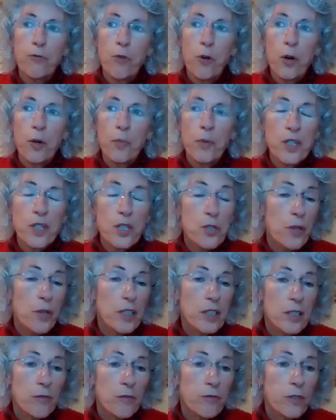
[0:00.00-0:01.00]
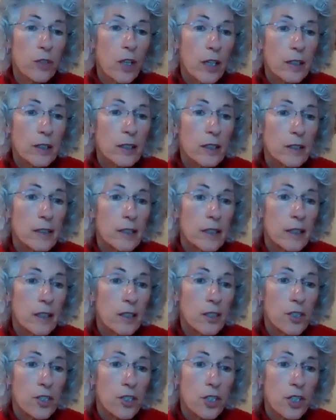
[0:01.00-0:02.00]
for restrictive lung
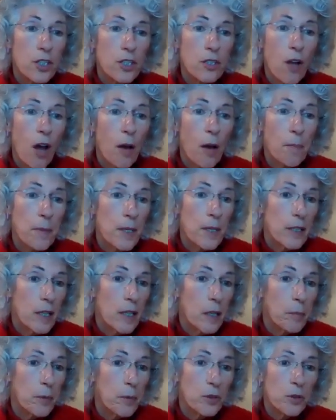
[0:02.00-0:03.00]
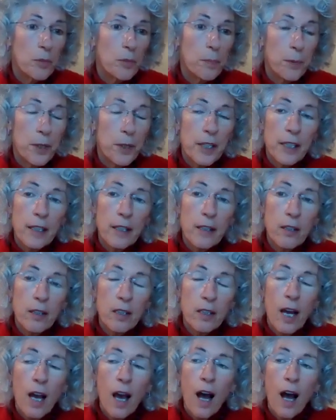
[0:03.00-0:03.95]
disease, just not being able to breathe.